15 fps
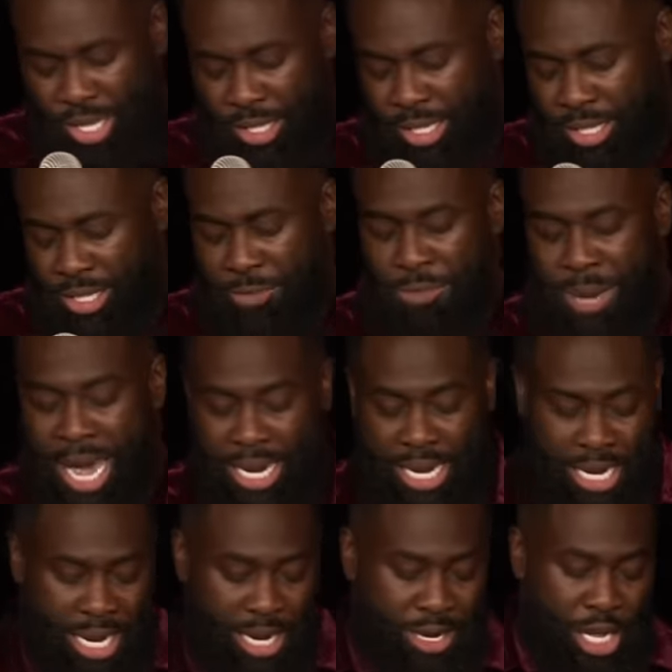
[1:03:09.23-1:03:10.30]
this is mad.
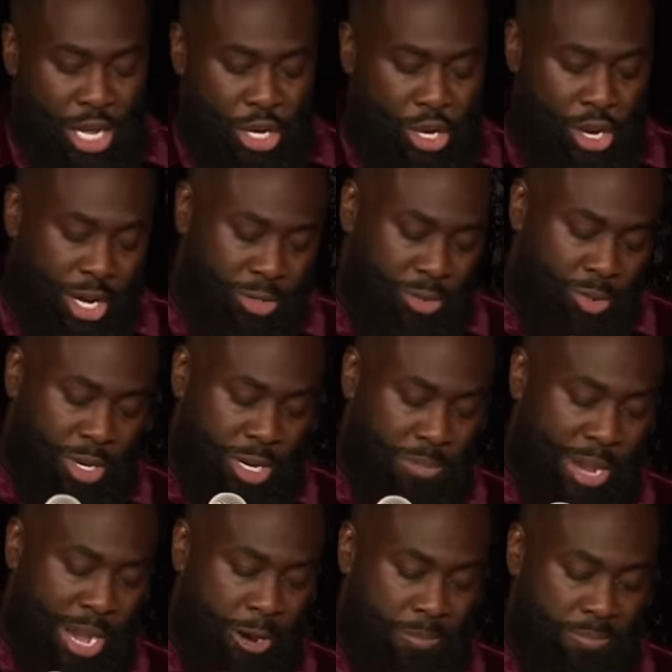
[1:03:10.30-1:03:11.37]
And then, you know, I was talking
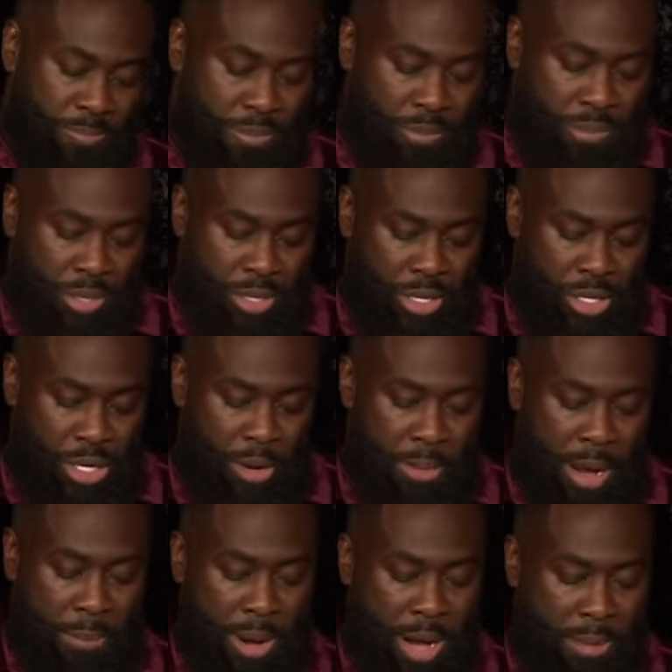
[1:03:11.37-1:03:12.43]
about, you know,
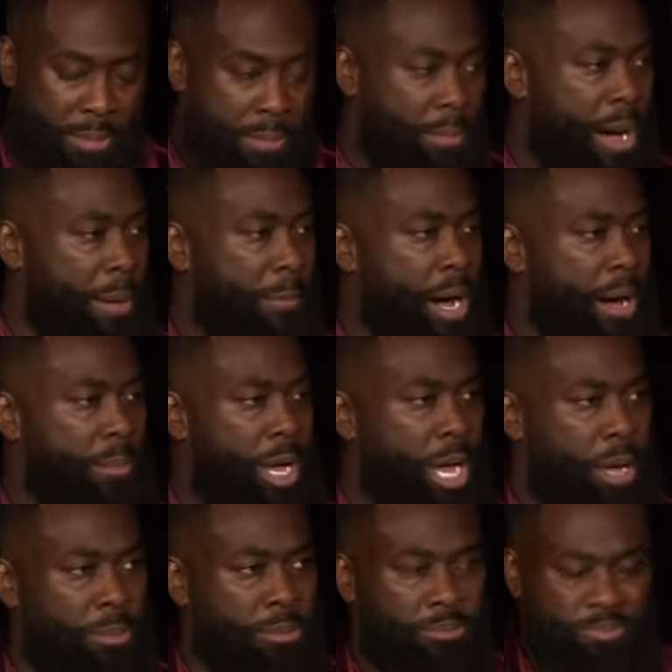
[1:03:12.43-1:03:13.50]
my
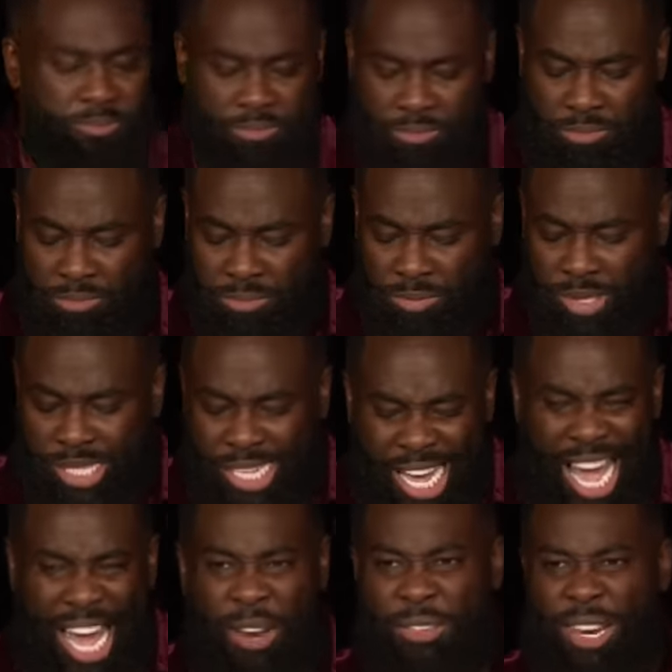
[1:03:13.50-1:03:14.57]
mom
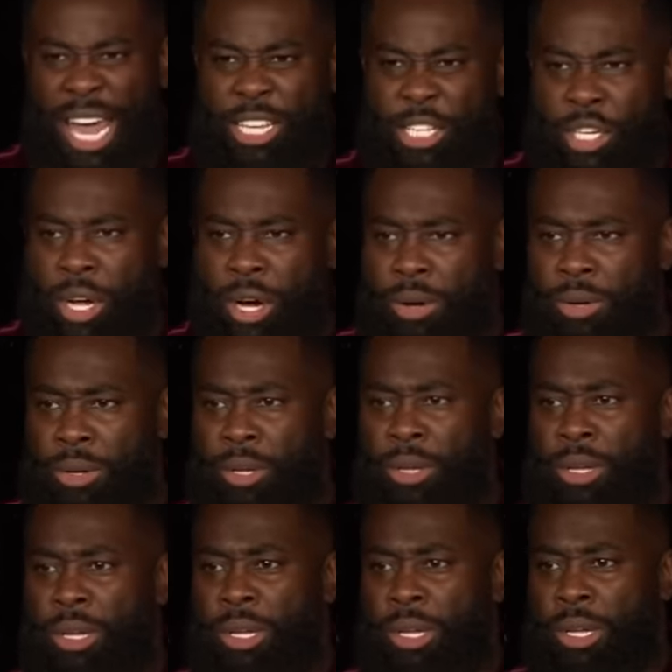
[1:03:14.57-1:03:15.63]
kind of like, you know,
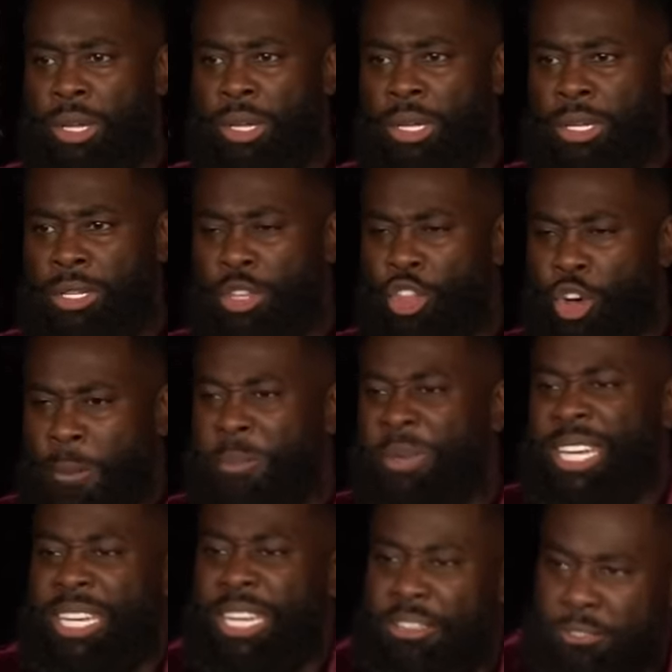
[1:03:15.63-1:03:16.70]
not
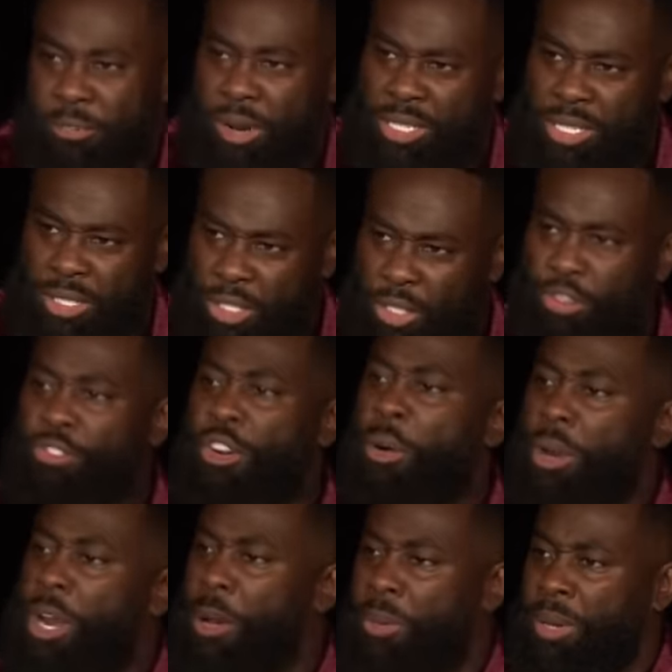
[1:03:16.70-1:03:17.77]
being there for us and just
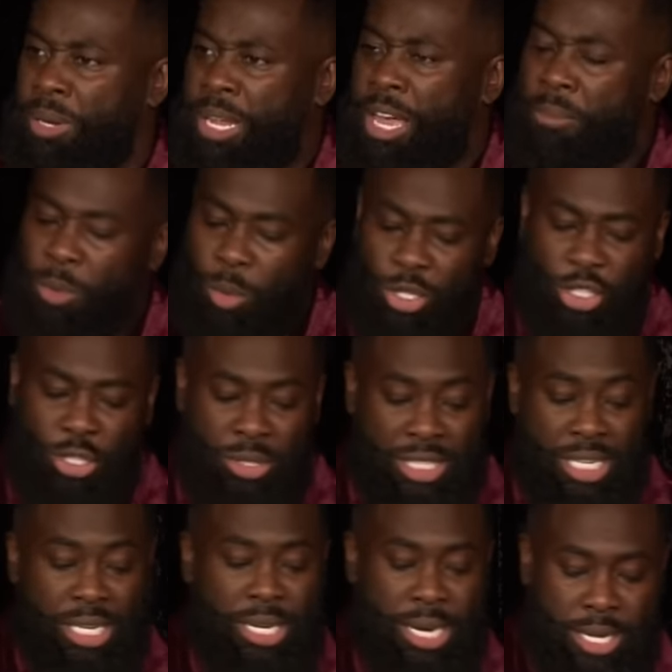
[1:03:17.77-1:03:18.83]
growing up. But what she
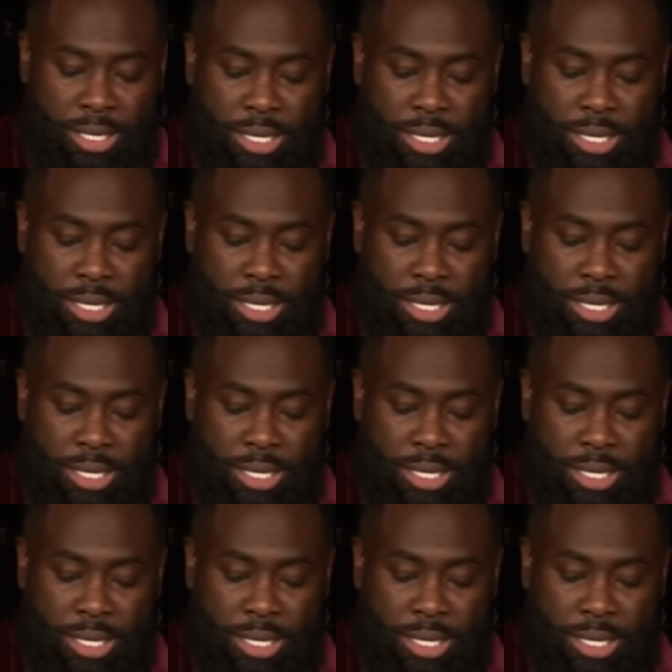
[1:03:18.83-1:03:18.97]
did in that